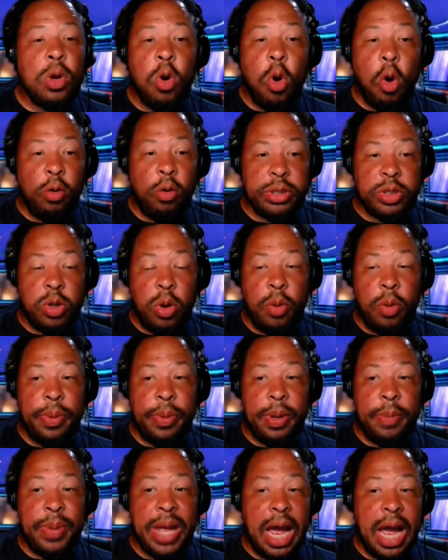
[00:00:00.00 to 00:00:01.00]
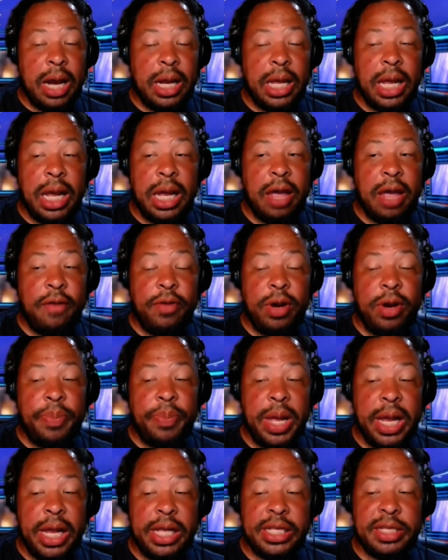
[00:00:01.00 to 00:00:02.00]
or is gonna be out here giving
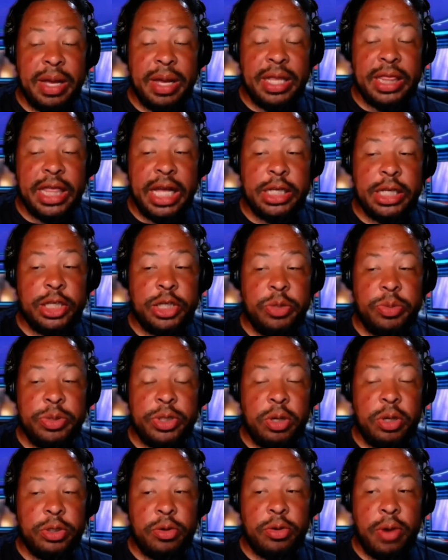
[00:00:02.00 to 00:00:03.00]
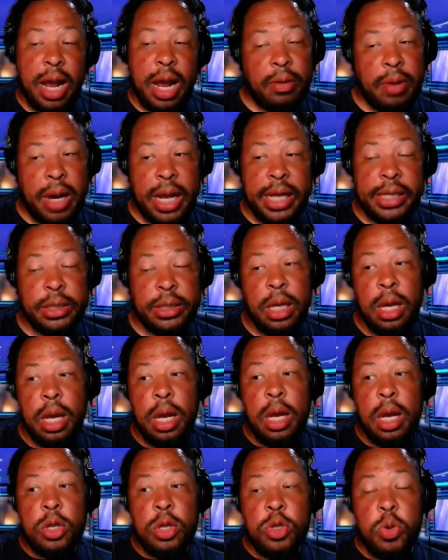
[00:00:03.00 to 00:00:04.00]
opinions about things that she was on drag race,
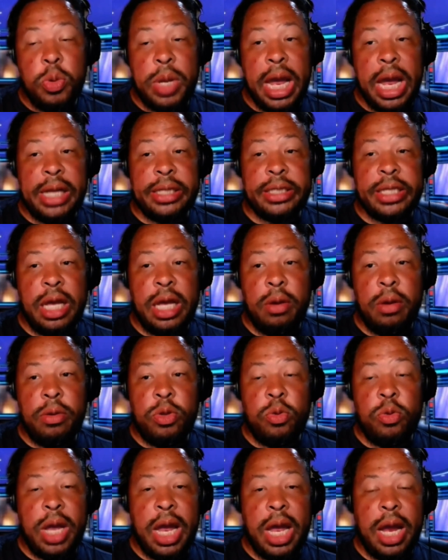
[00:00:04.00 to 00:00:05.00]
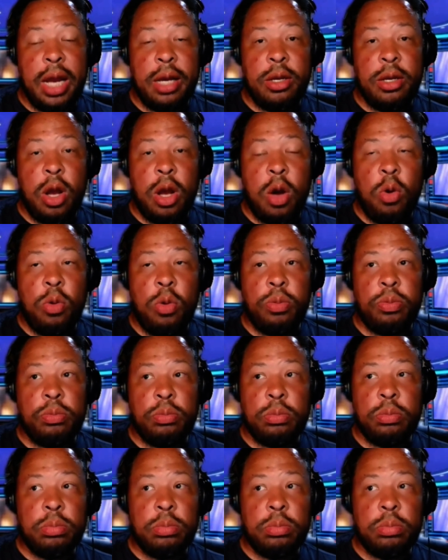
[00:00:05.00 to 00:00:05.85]
you can't tell you can't, you know,